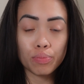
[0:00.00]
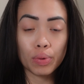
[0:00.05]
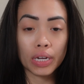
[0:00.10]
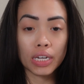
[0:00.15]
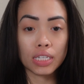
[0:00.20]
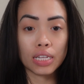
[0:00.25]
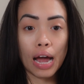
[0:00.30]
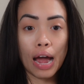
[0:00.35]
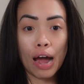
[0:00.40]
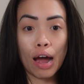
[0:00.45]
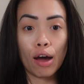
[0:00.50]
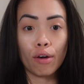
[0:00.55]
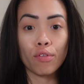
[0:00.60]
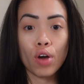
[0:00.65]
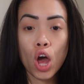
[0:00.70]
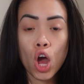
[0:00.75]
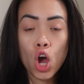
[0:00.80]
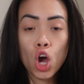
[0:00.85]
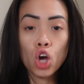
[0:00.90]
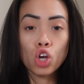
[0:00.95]
because I
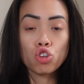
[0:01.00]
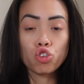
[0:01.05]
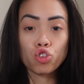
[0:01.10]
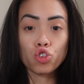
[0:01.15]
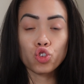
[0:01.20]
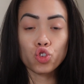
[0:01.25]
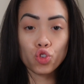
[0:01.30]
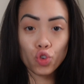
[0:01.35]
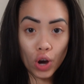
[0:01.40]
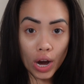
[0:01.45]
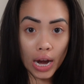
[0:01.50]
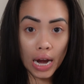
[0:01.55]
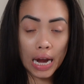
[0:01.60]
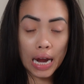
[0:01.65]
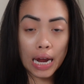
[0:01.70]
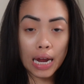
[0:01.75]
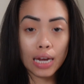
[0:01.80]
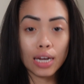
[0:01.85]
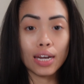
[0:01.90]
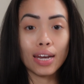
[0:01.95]
have
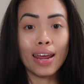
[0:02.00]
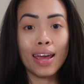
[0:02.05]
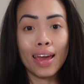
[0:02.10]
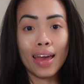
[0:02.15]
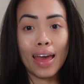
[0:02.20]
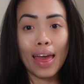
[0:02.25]
straight